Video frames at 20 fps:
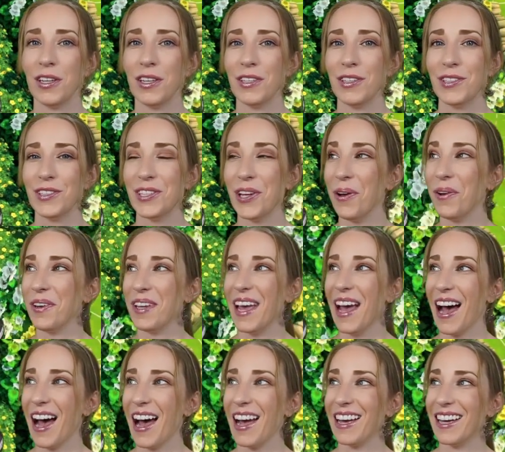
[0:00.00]
So
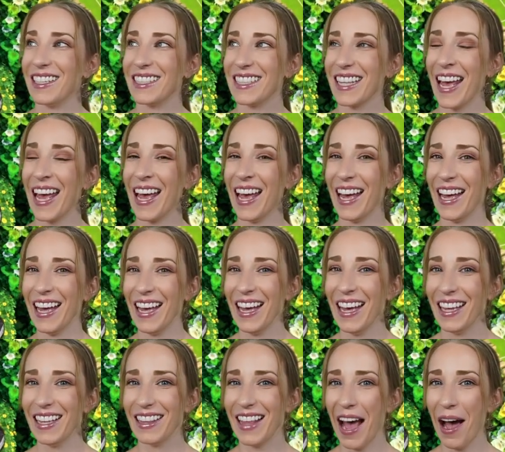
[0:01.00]
yeah, I guess
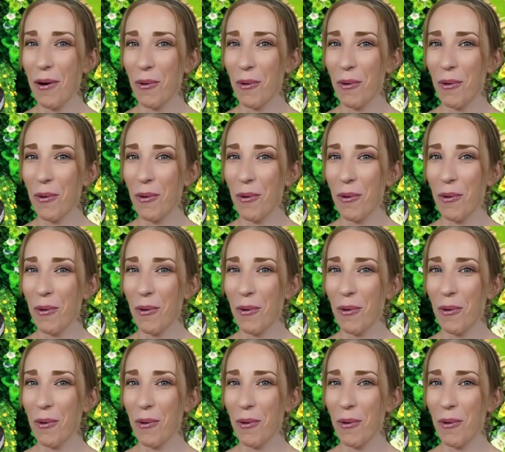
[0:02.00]
that